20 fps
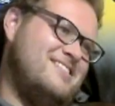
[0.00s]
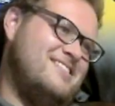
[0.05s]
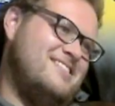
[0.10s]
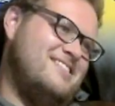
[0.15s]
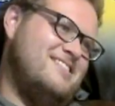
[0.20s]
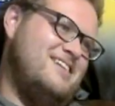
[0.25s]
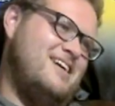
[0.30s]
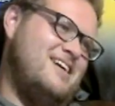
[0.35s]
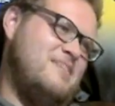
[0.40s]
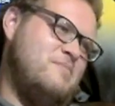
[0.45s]

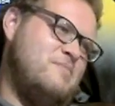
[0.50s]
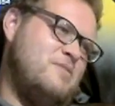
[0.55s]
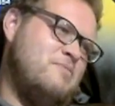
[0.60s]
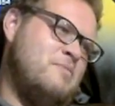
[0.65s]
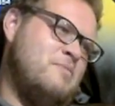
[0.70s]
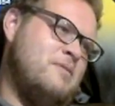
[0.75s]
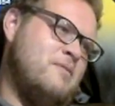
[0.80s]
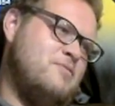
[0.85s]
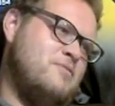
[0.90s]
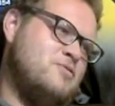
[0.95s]
Yeah, everybody's
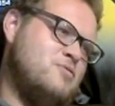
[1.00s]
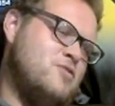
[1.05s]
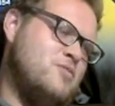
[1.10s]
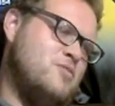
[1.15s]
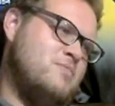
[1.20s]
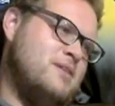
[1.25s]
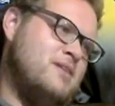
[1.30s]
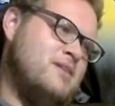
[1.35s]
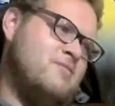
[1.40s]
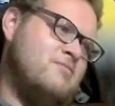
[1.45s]
ripping off
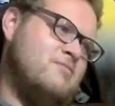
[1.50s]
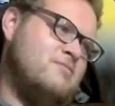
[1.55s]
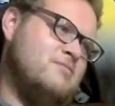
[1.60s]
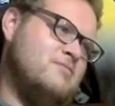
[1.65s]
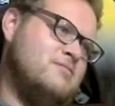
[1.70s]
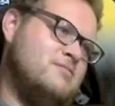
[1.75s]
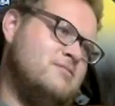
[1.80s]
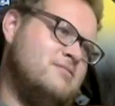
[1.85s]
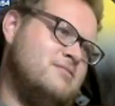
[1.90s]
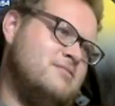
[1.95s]
Jerome now.
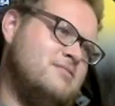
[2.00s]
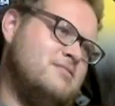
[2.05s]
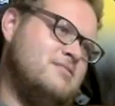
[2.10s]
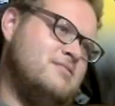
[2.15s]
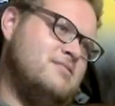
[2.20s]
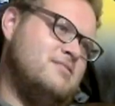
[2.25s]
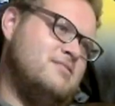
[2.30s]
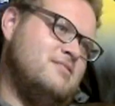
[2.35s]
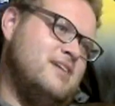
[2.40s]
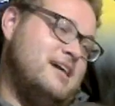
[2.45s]

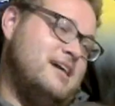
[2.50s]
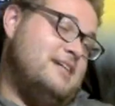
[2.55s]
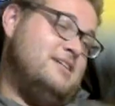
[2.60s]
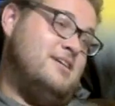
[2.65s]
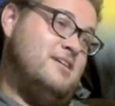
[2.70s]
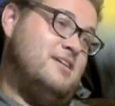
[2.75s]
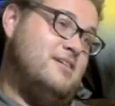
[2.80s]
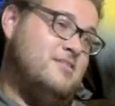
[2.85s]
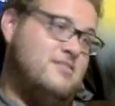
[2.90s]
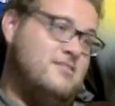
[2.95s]
I
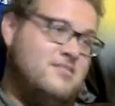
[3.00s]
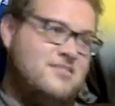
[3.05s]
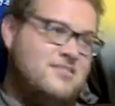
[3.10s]
did it.